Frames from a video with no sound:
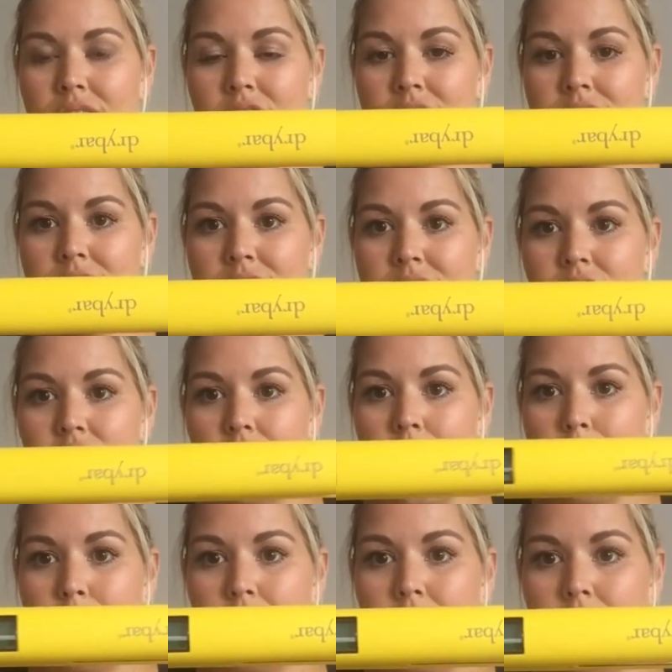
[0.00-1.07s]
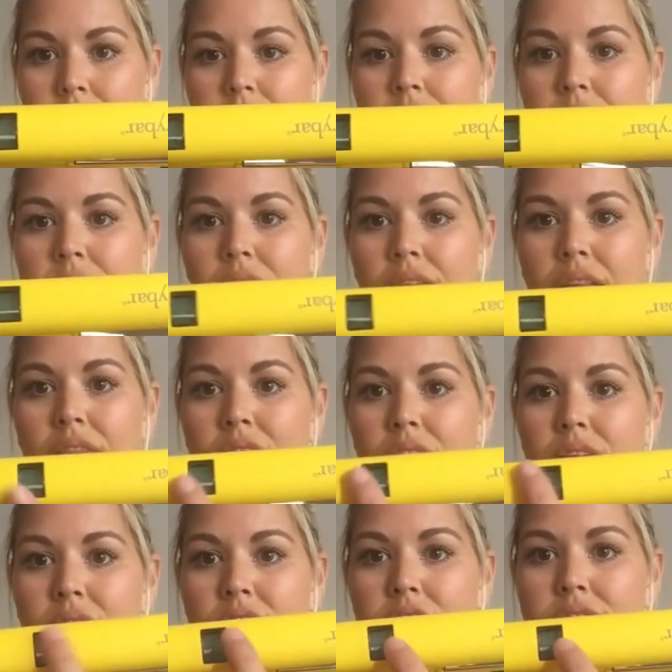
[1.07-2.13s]
It just has the dry bar on it. Then
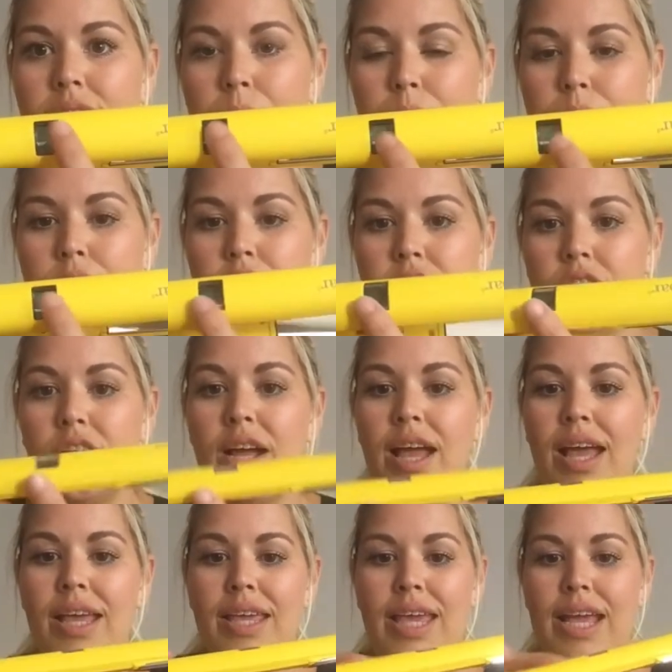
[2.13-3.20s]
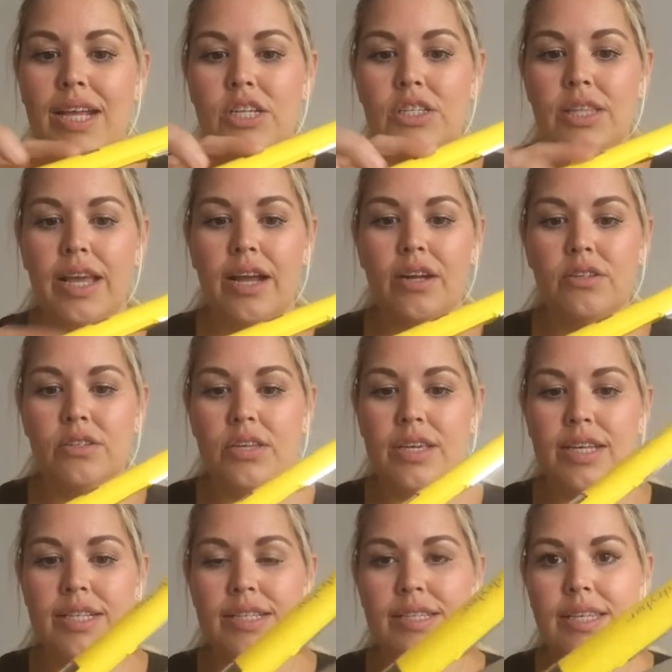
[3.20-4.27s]
you have your temperature gauge there so you
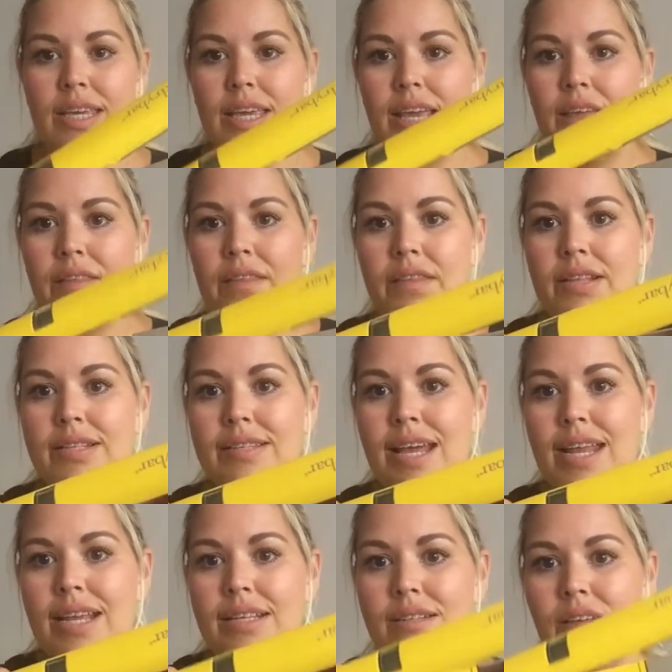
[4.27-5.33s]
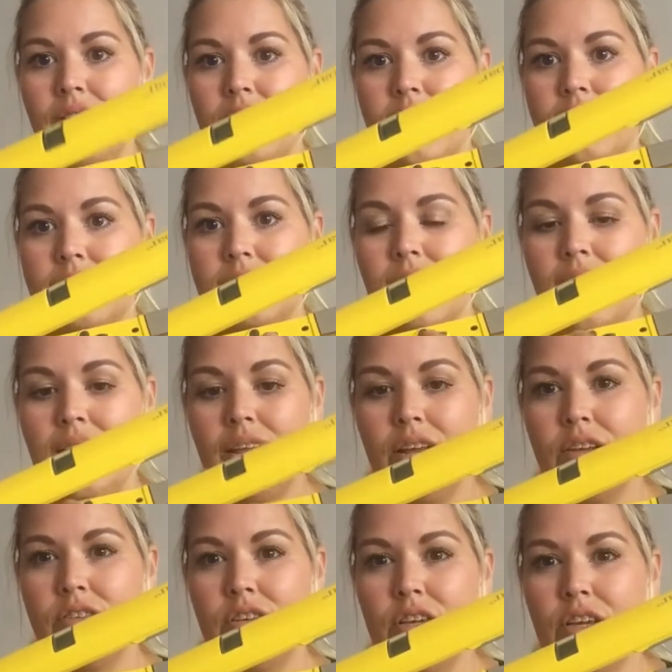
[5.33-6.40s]
can see, and then the settings on the inside
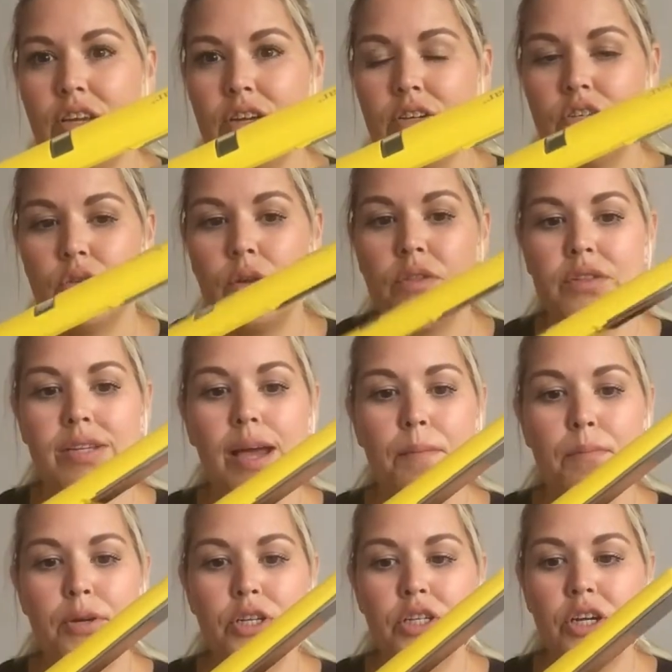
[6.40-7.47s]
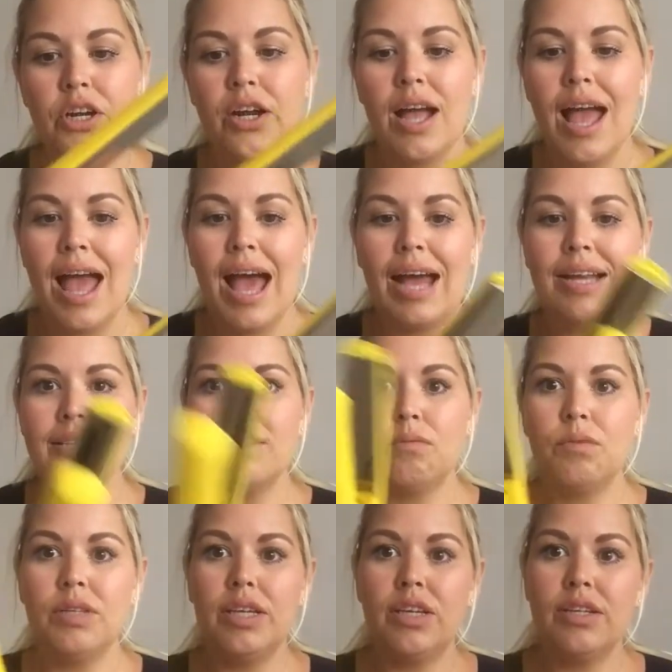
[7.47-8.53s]
here so you can control the temperature. And it's a
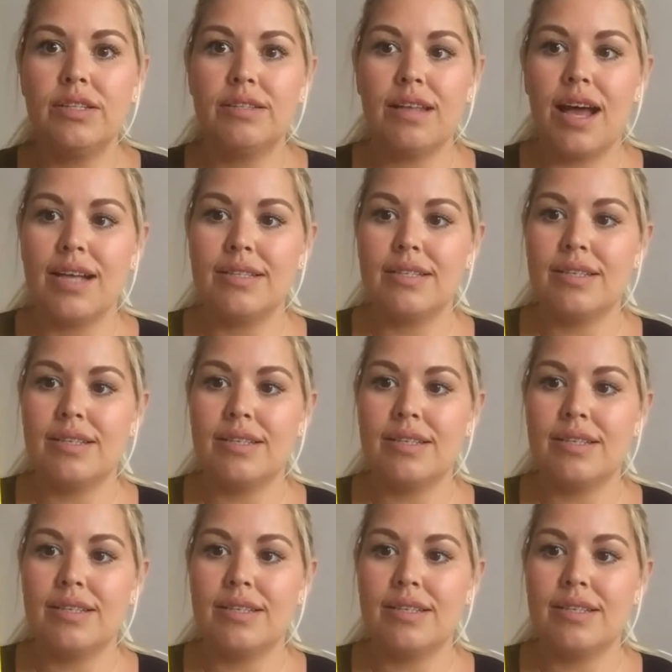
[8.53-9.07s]
really good size.